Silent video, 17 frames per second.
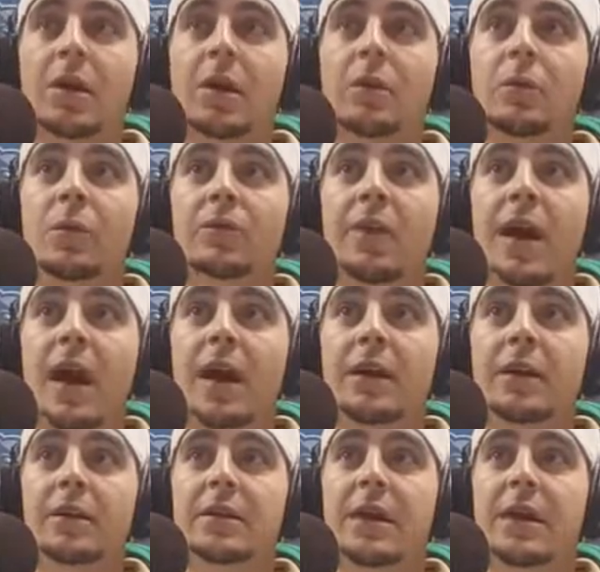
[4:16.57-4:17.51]
we've
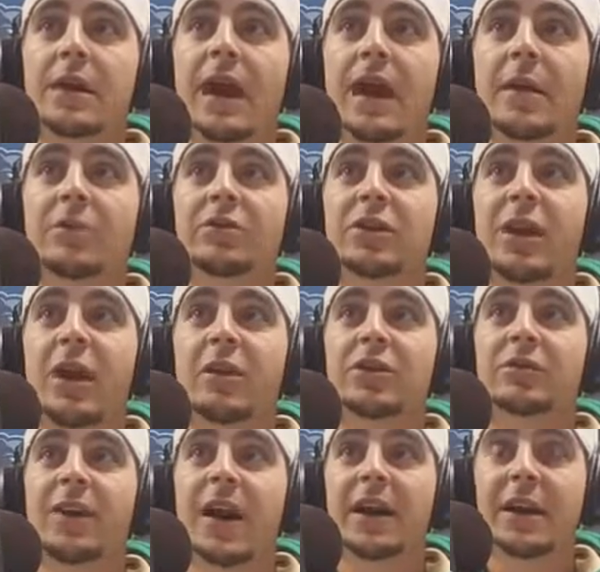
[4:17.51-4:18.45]
got 10 games to go to
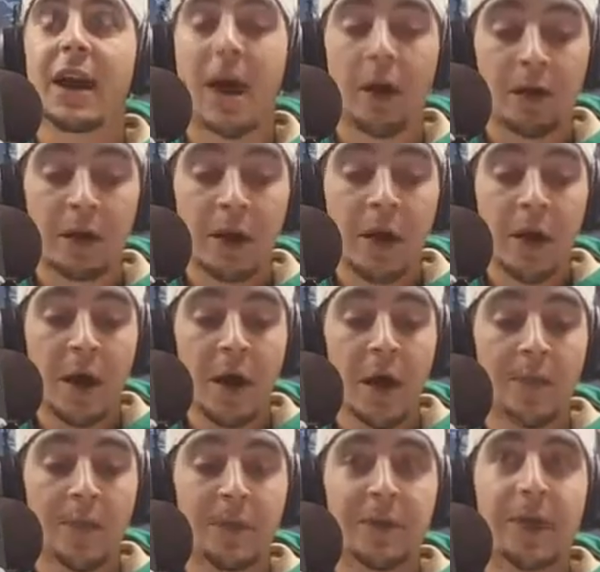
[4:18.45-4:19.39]
find out.
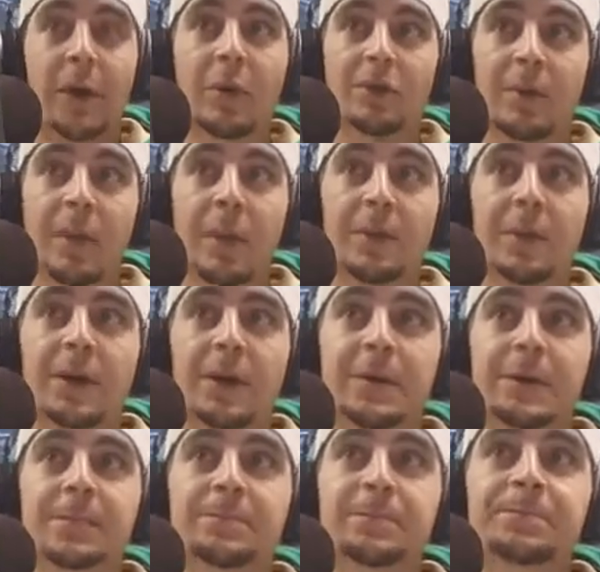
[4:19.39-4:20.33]
But that was my
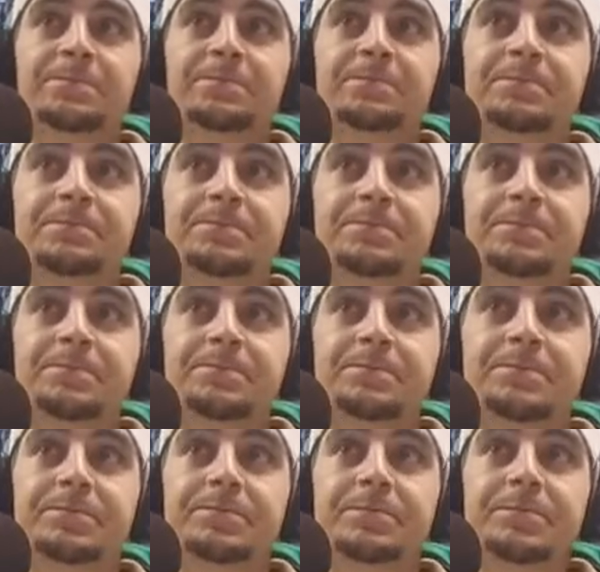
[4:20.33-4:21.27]
pick. You know what's interesting
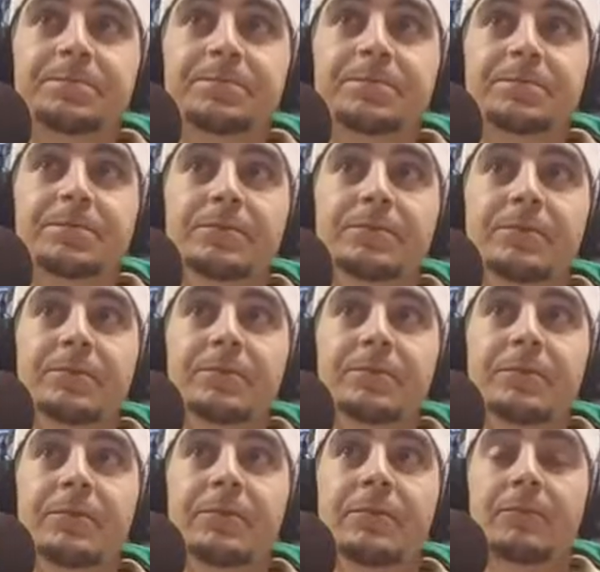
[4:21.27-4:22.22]
about Baker
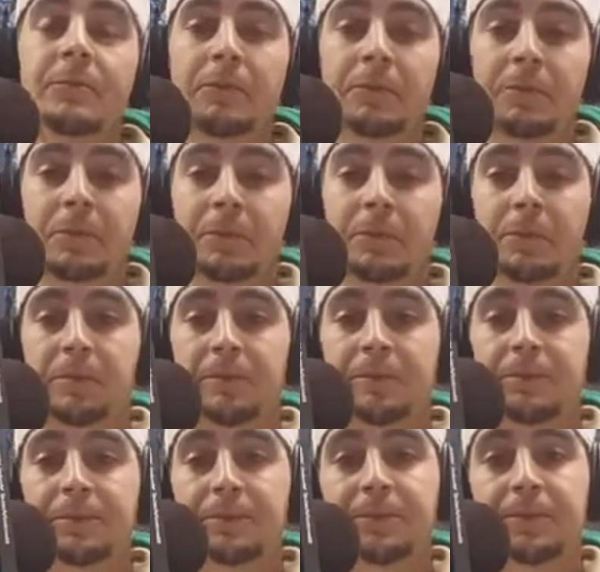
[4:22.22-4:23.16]
Mayfield? I
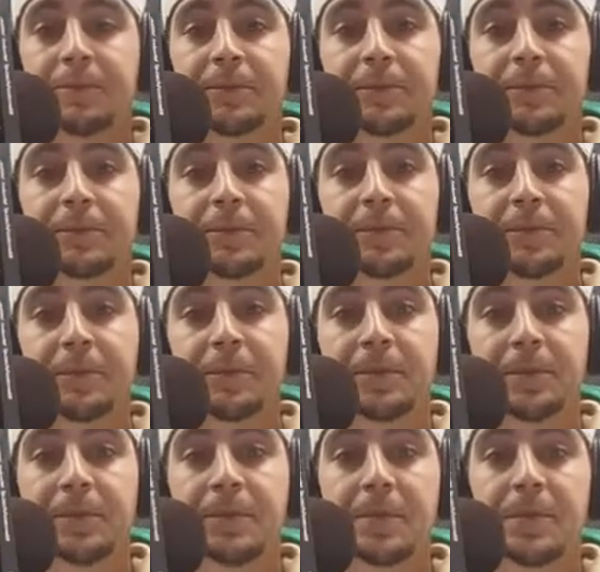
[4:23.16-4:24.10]
always like that as a
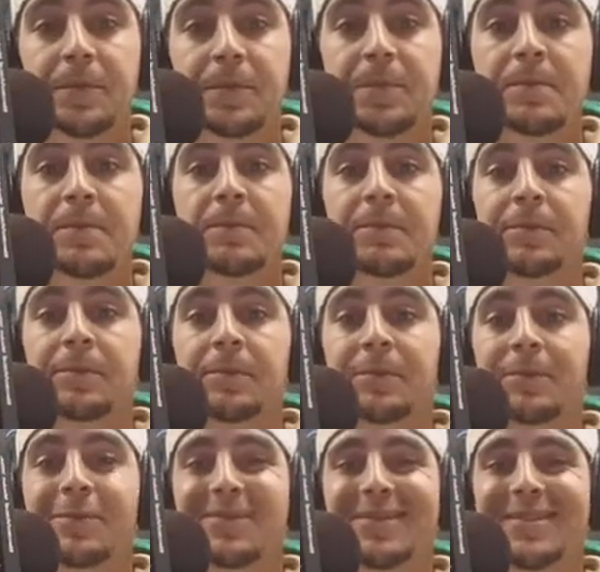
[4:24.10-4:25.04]

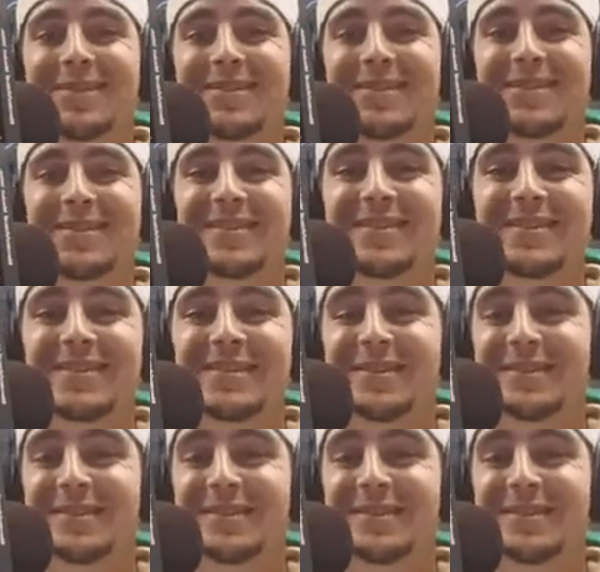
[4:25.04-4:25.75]
quarterback anyway, but